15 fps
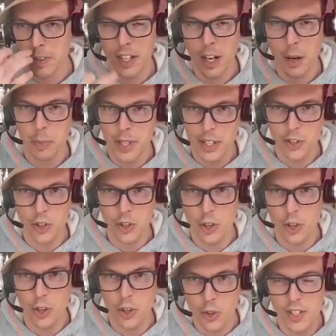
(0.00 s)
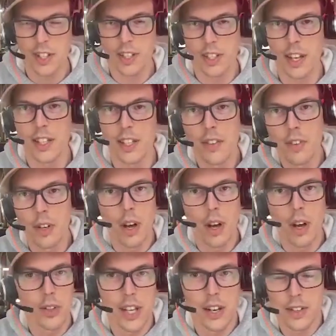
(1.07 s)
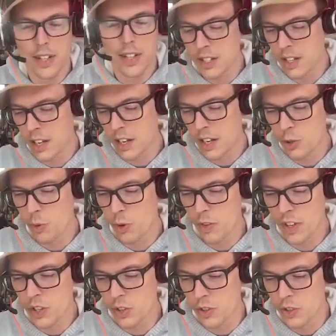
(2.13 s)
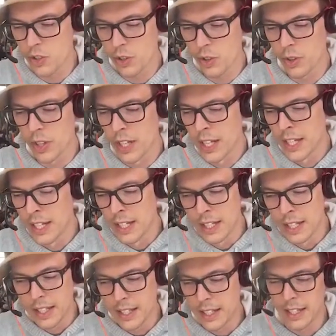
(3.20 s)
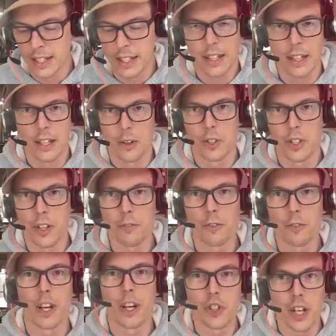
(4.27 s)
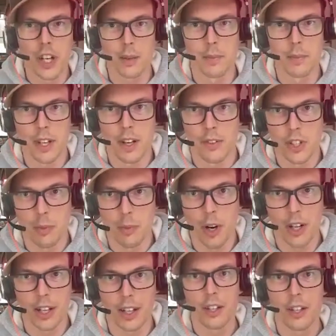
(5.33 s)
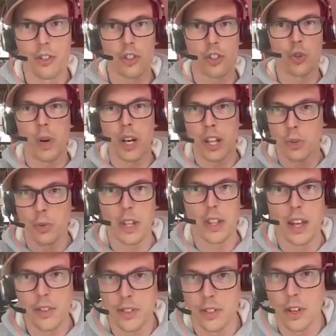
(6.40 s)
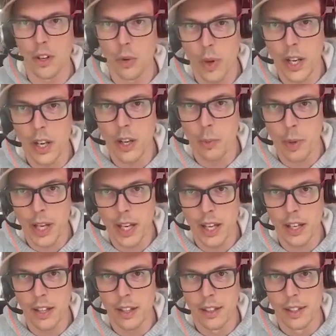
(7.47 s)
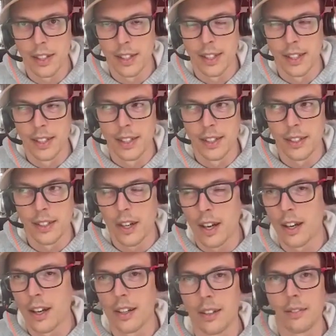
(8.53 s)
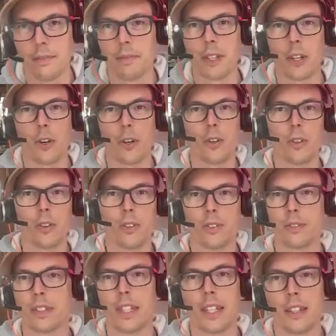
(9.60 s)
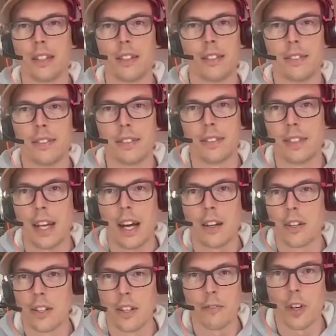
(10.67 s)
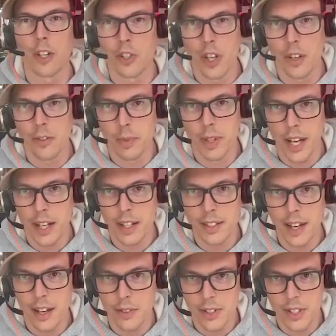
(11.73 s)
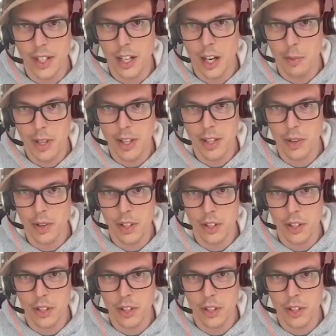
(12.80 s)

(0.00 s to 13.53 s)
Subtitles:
companies use as success, even outside of destination motivation, to differentiate themselves in a market? Here's a $23,000 window bid. How do you differentiate from the next guy who's going to come in there with a